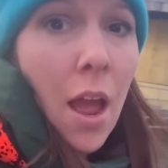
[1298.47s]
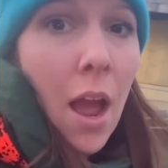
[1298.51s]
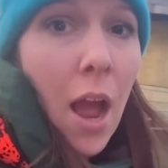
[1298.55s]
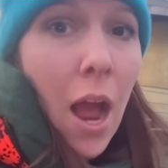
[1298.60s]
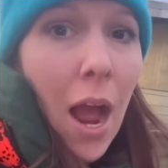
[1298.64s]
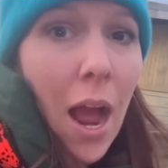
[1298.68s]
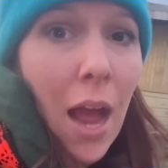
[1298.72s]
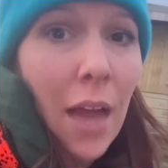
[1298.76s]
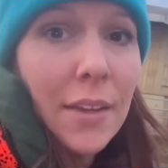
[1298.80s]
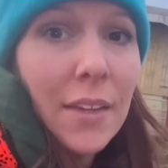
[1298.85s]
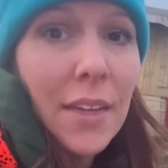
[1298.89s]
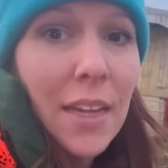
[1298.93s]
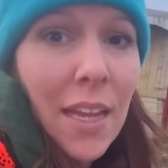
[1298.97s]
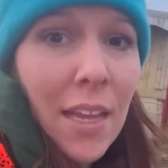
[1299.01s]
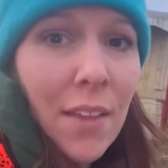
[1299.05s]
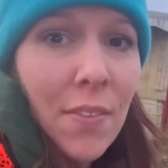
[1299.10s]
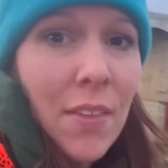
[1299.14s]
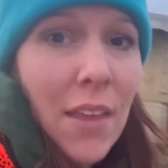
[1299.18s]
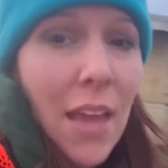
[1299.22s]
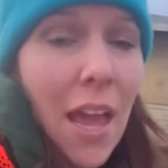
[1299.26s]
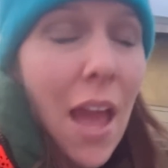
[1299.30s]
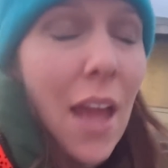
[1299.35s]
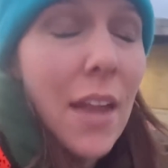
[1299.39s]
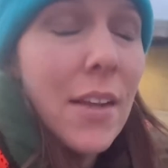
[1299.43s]
And in
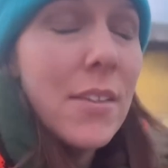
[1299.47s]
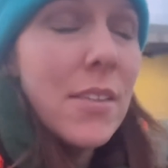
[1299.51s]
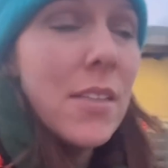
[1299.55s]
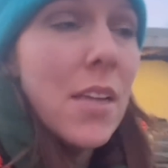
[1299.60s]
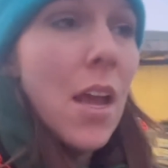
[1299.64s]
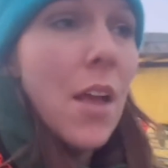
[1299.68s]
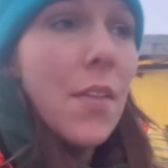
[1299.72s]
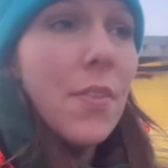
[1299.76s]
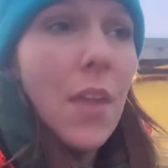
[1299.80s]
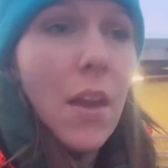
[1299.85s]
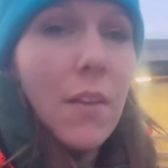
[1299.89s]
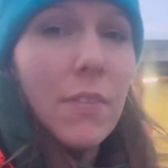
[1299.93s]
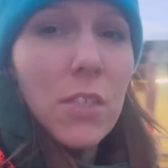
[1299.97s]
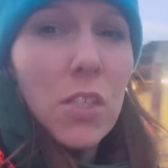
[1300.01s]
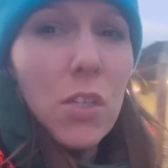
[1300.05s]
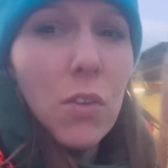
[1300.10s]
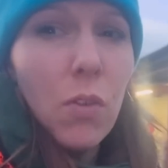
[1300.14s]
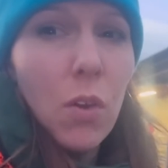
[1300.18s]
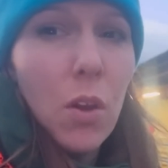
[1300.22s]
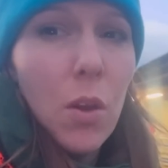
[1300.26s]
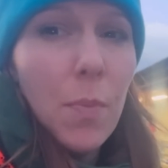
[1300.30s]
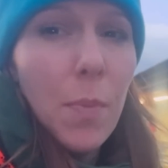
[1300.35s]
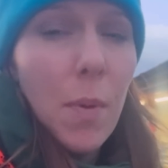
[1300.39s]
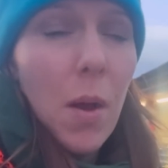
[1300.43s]
the end, there is a
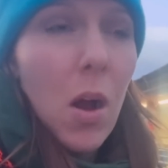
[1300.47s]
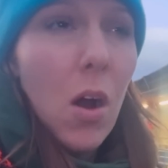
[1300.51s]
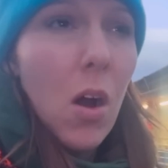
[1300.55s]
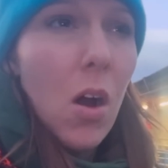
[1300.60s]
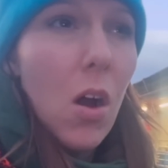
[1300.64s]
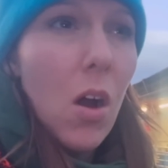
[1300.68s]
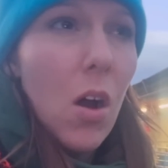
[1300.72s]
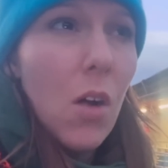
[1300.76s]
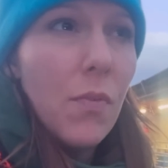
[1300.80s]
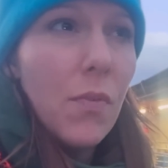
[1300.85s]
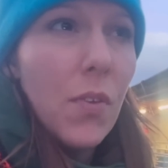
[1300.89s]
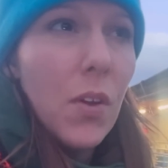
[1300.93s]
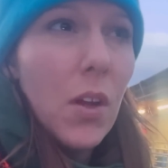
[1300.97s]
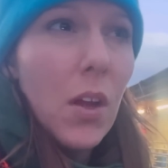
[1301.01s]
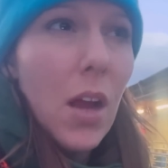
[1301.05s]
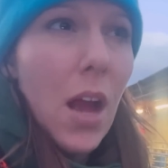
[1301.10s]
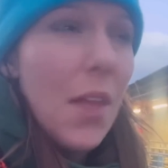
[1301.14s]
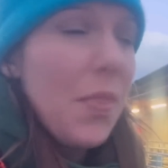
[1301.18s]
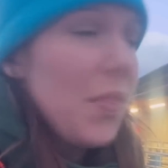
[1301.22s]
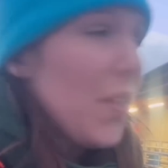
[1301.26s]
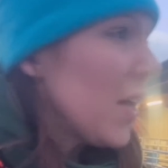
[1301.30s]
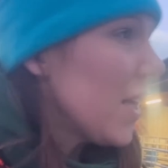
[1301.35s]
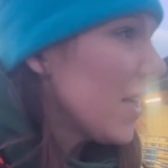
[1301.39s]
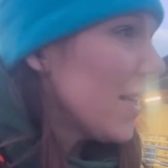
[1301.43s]
group of, I
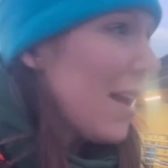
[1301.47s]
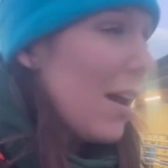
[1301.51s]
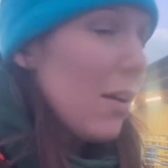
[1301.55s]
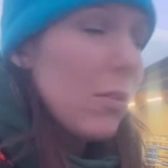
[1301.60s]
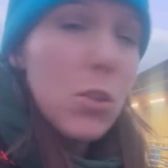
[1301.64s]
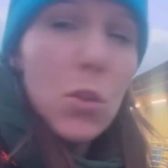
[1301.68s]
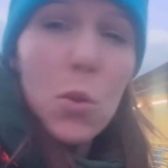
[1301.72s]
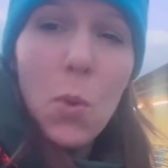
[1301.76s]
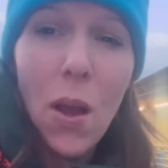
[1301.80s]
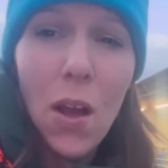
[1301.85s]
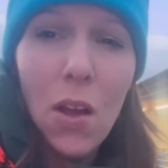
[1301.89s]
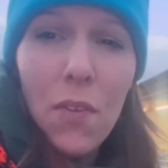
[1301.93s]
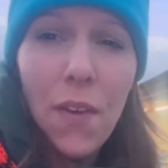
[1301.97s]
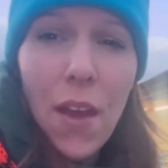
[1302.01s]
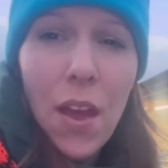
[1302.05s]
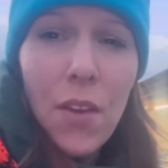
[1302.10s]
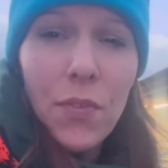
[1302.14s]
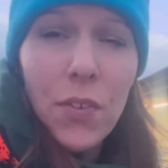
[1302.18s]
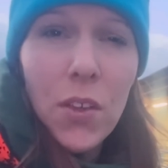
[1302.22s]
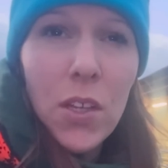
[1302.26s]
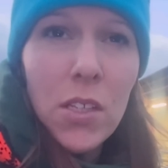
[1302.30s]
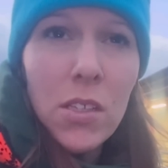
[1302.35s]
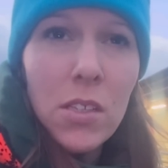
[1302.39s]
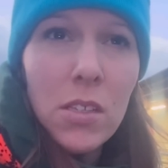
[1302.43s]
think now 12
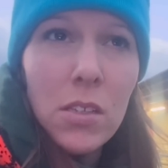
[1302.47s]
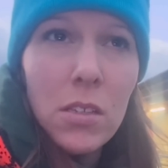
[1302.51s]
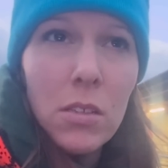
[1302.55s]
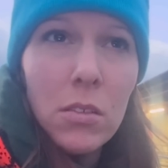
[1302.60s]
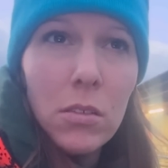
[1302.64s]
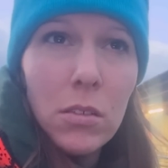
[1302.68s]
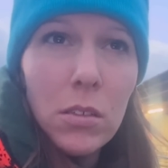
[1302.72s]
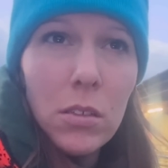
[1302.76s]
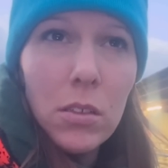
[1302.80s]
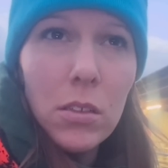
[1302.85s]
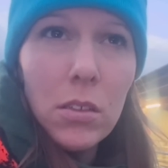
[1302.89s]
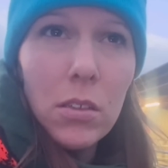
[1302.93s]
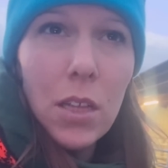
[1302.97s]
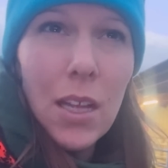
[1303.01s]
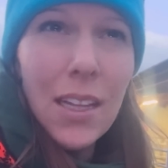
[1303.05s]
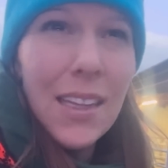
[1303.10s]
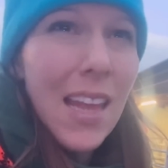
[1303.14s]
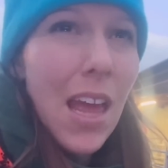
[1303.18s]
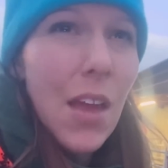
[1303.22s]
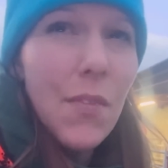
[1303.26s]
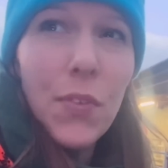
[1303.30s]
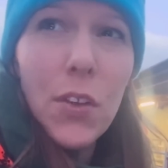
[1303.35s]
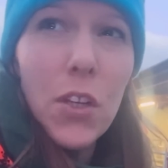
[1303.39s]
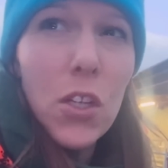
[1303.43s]
heifers,
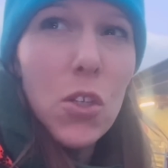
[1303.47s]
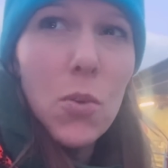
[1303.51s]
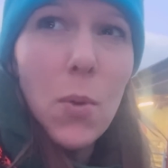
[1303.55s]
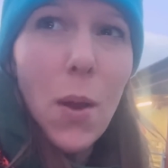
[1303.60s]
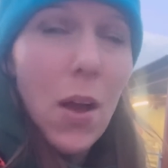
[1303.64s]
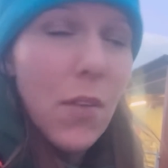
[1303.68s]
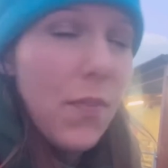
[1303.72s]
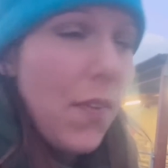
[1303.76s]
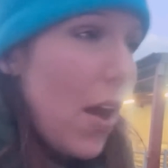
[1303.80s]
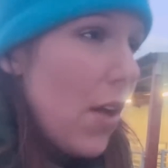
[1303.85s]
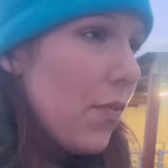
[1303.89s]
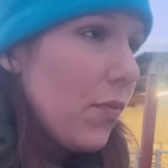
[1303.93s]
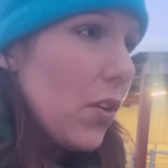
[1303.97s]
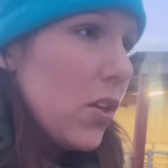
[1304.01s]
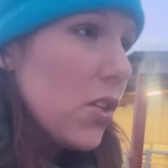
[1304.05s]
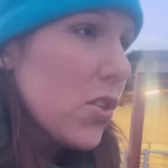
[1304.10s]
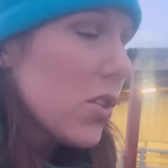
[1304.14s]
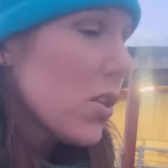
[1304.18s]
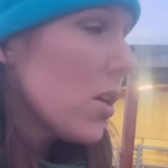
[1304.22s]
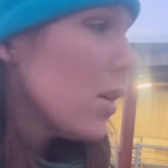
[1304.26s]
11 or 12 heifers.